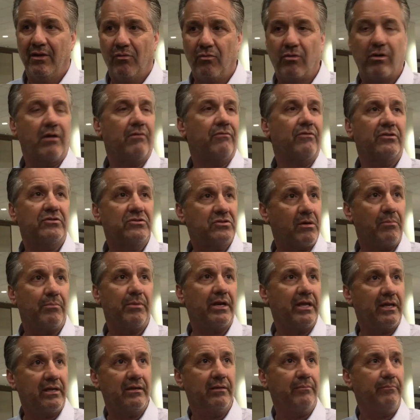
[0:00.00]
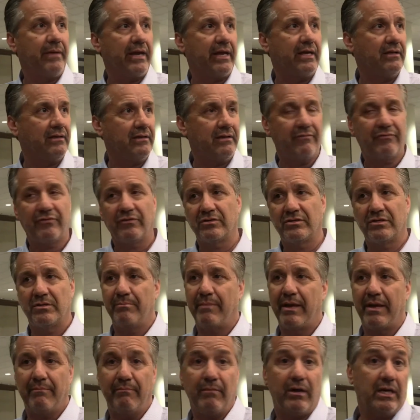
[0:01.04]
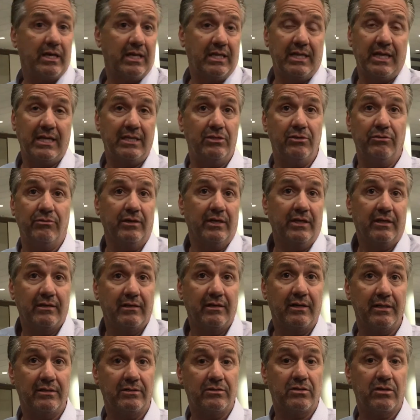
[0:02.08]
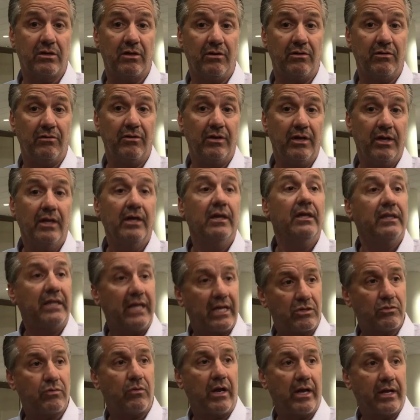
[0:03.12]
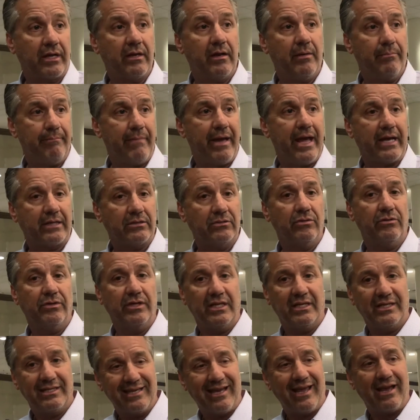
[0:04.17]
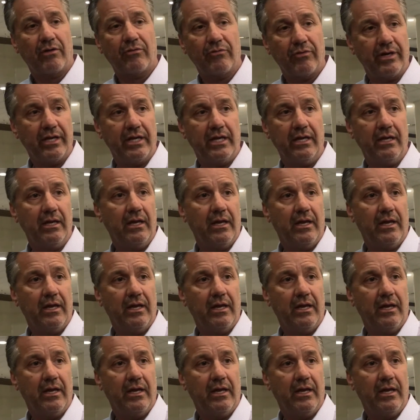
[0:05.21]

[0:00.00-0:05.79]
Wherever somebody can make a difference and make money, they do it. And so that's why I come back to the integrity.